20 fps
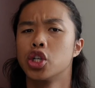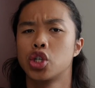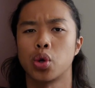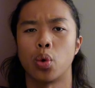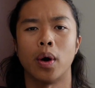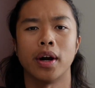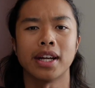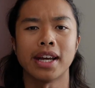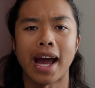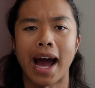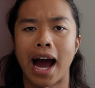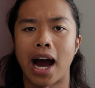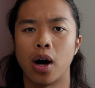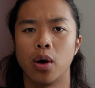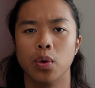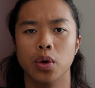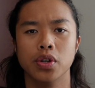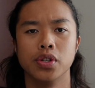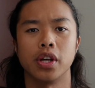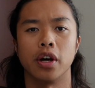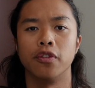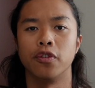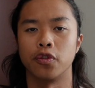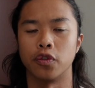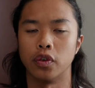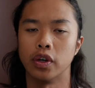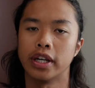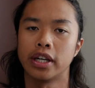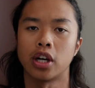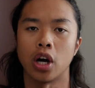20 hours of
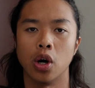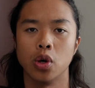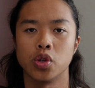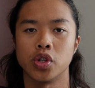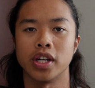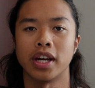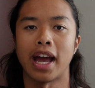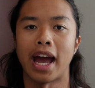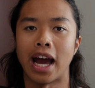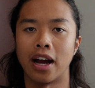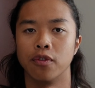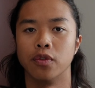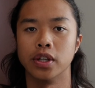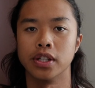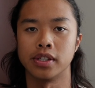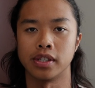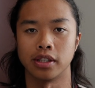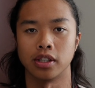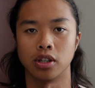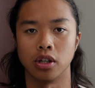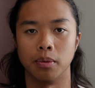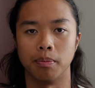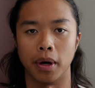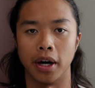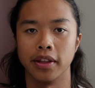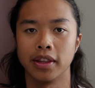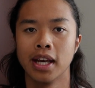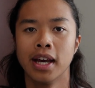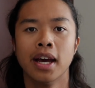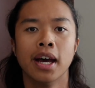free coaching every single
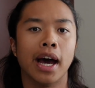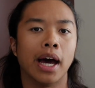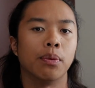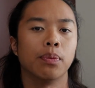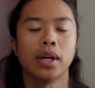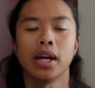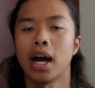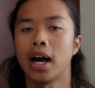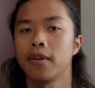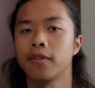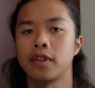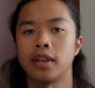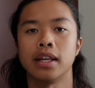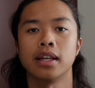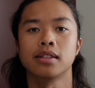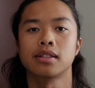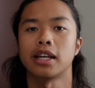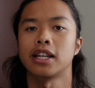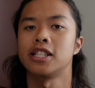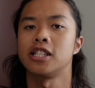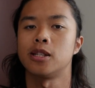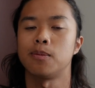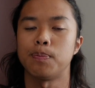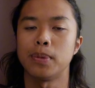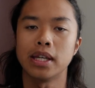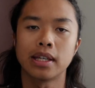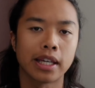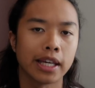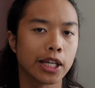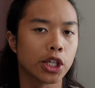month, and we have things like
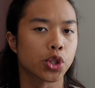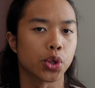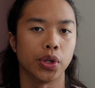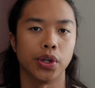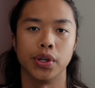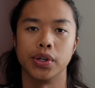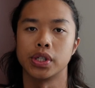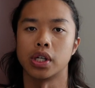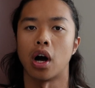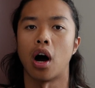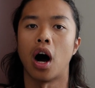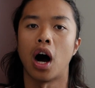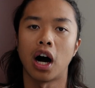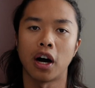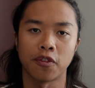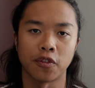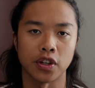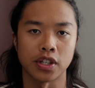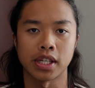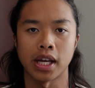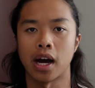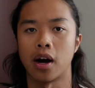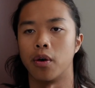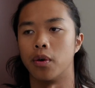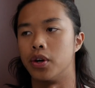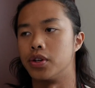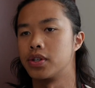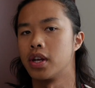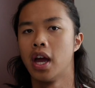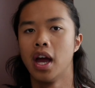speaking drills, office
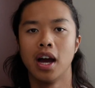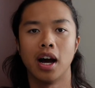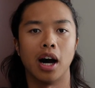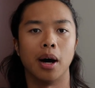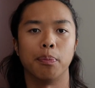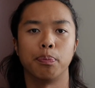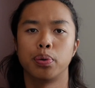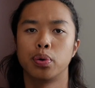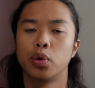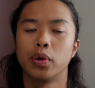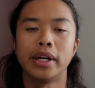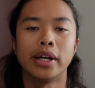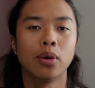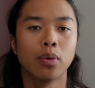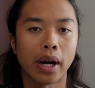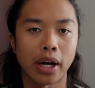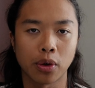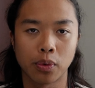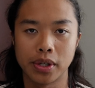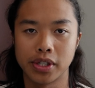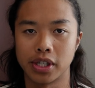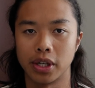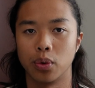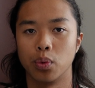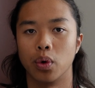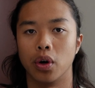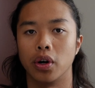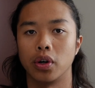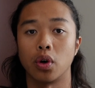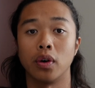hours, prerequisite
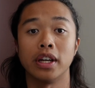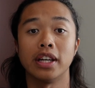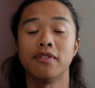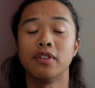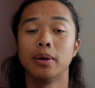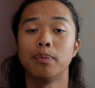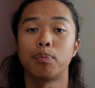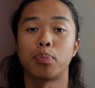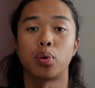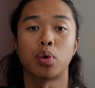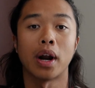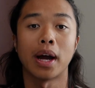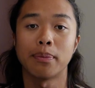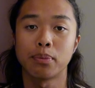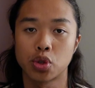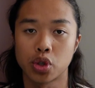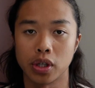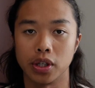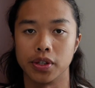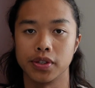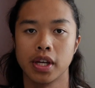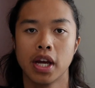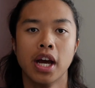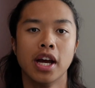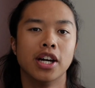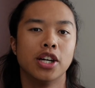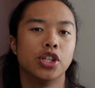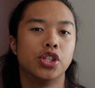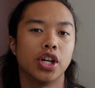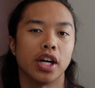work, or even prep drills,
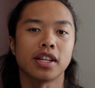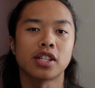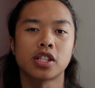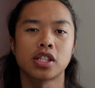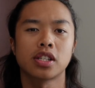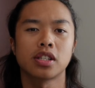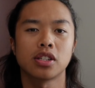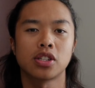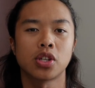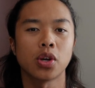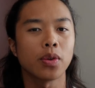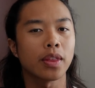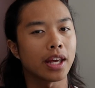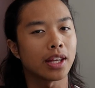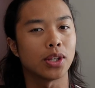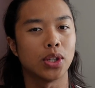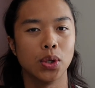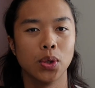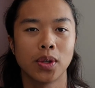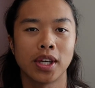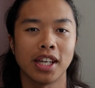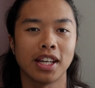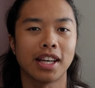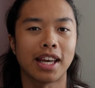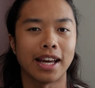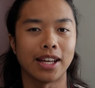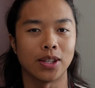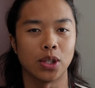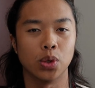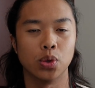just so that you can
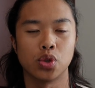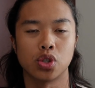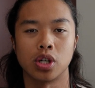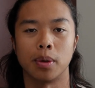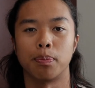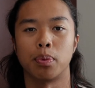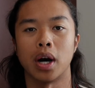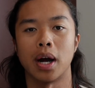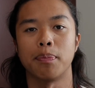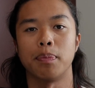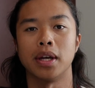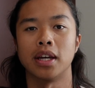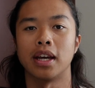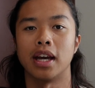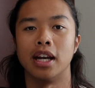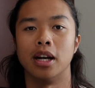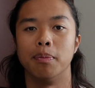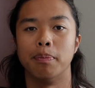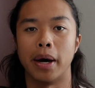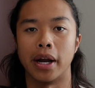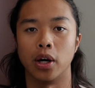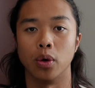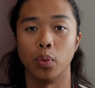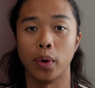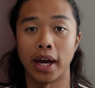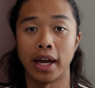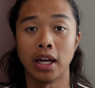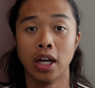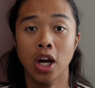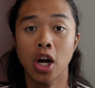get used to prepping in a better
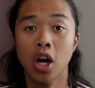way,